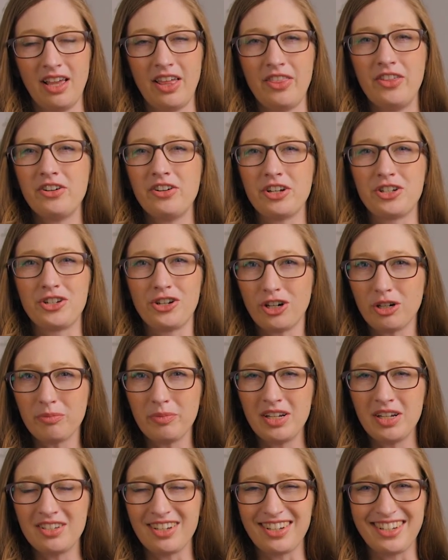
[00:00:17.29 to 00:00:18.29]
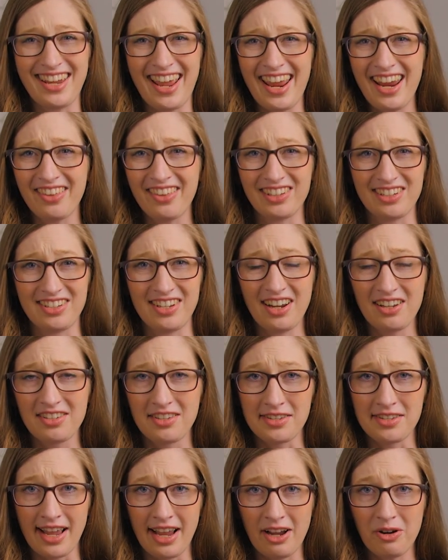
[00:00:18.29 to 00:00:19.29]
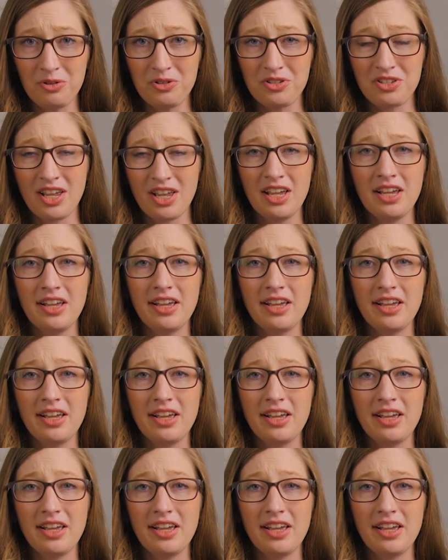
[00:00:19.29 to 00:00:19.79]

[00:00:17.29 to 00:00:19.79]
They're determined to take the Texas House